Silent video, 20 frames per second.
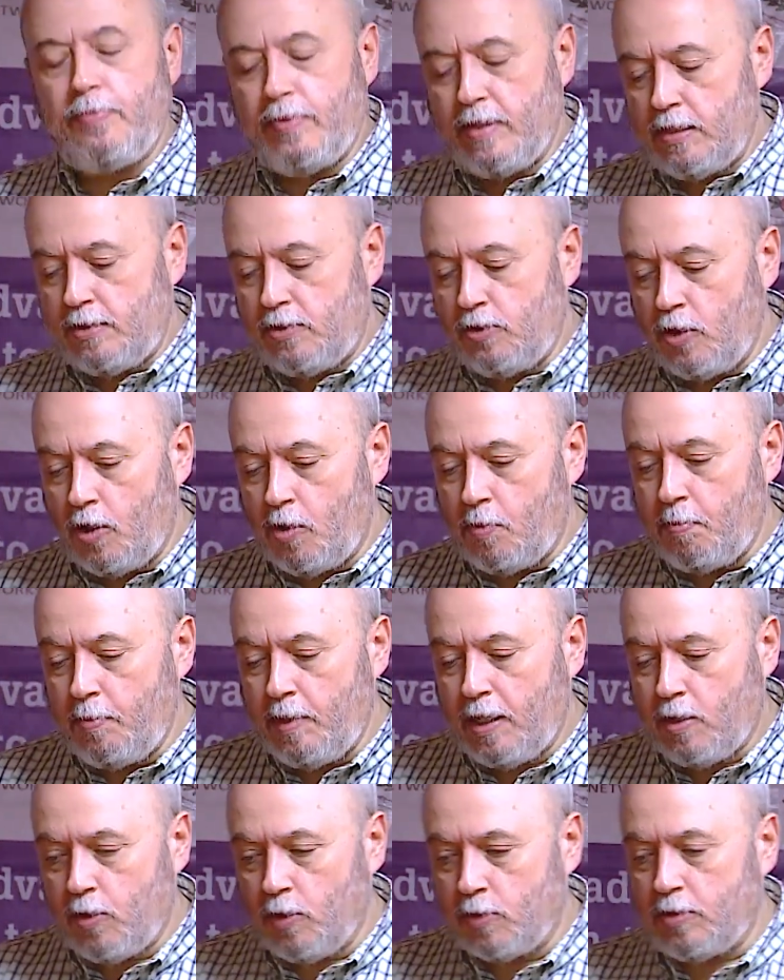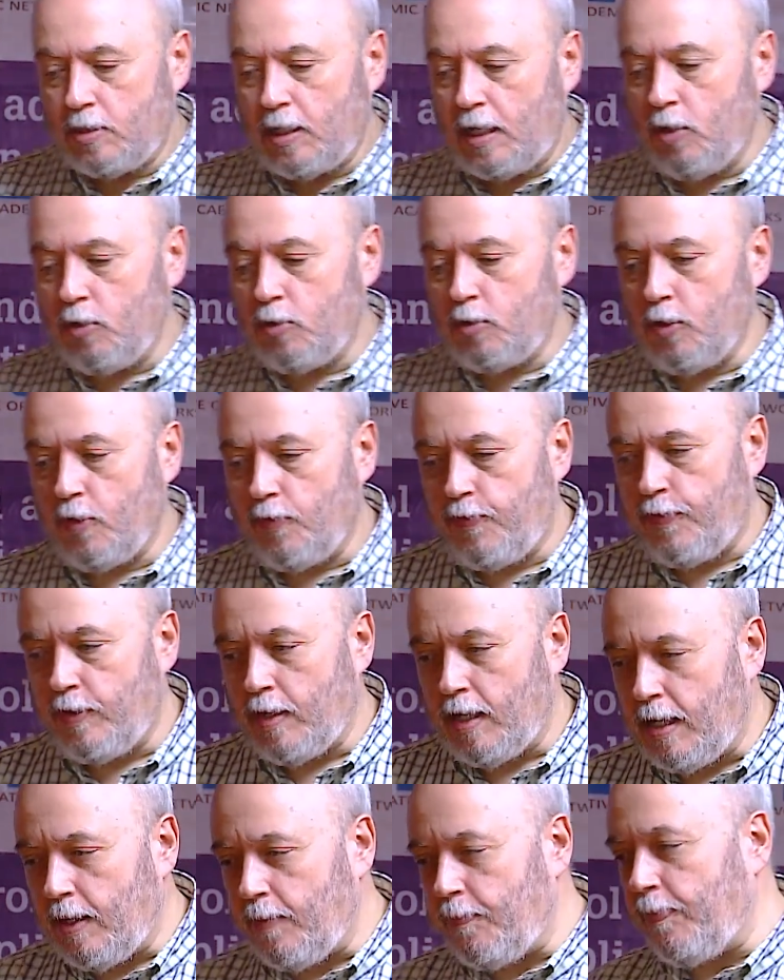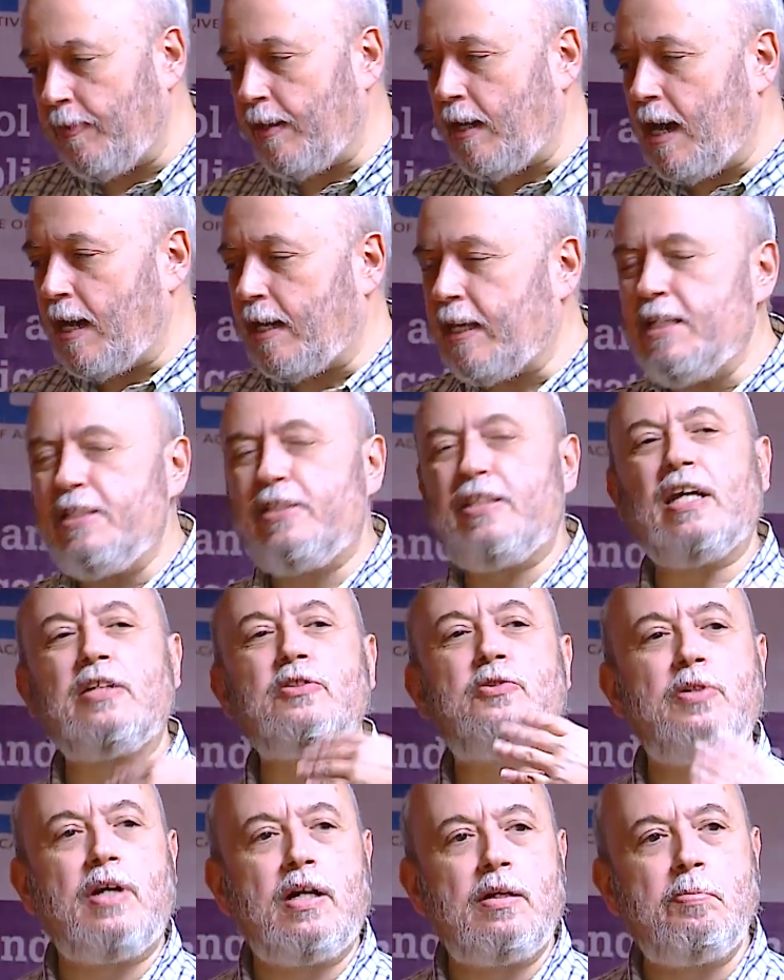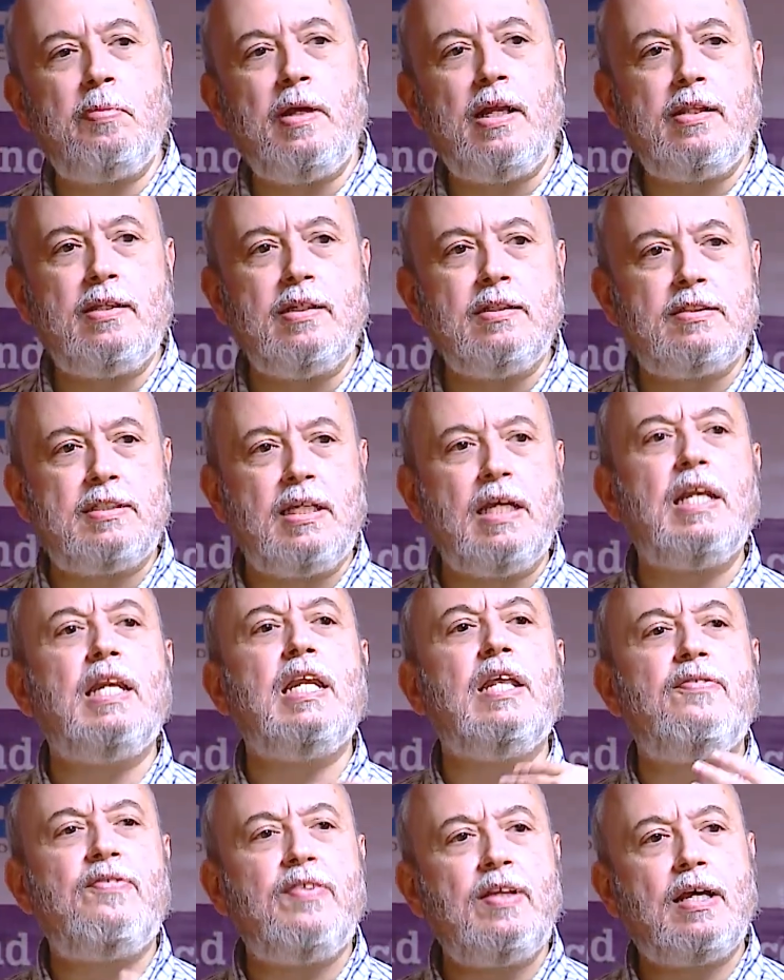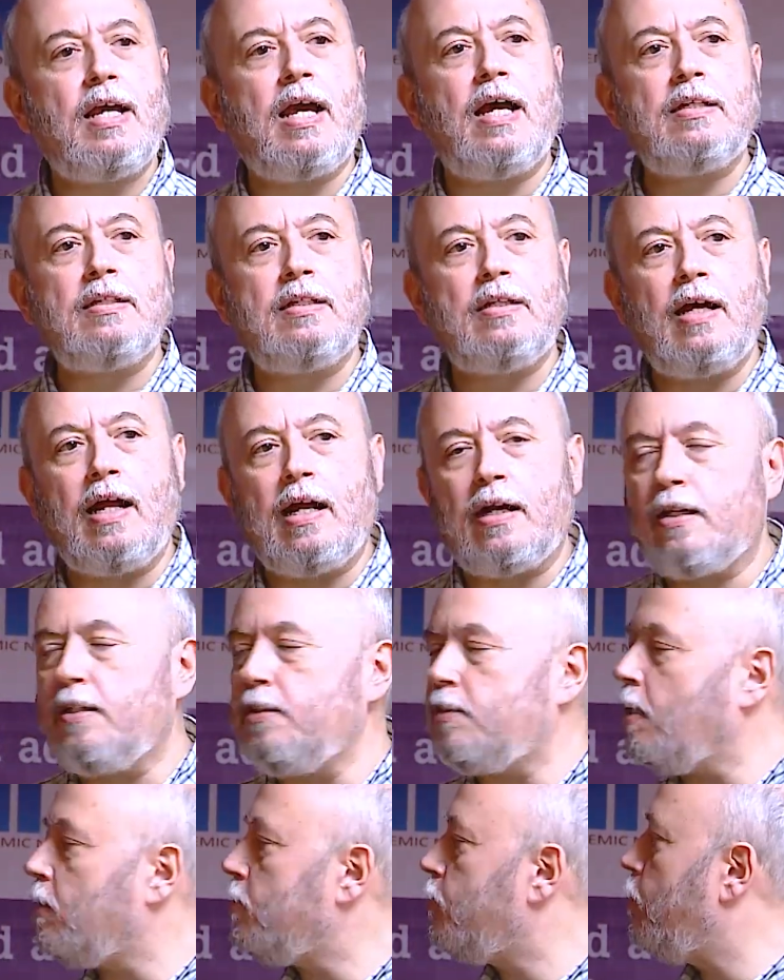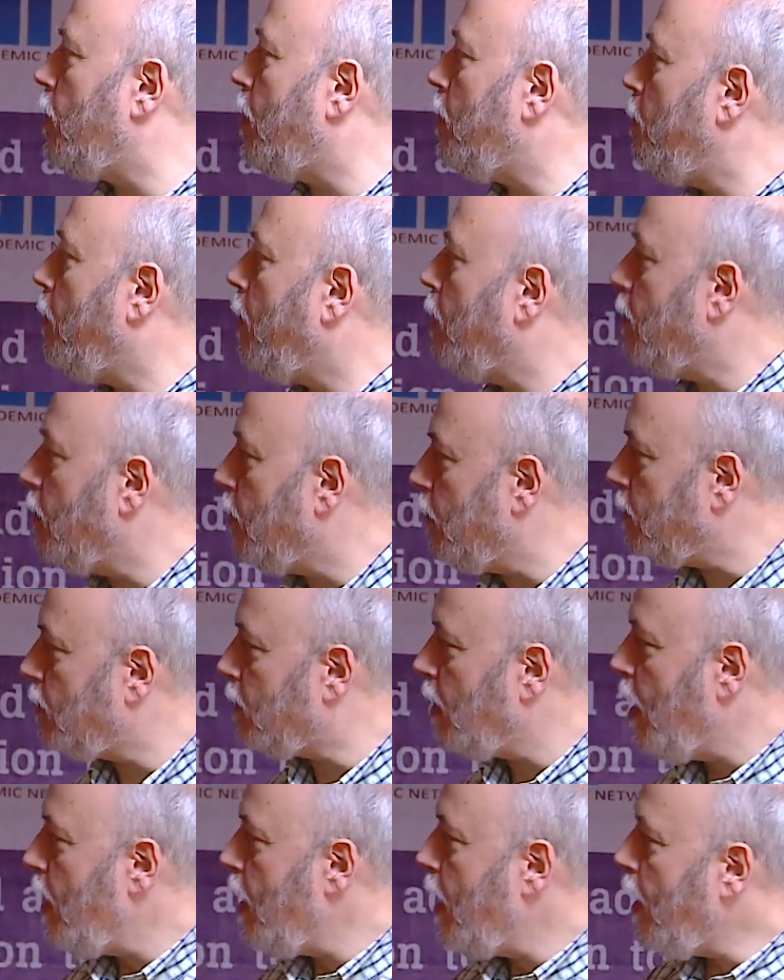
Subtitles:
is known because a lot of architectural buildings, significant architectural buildings,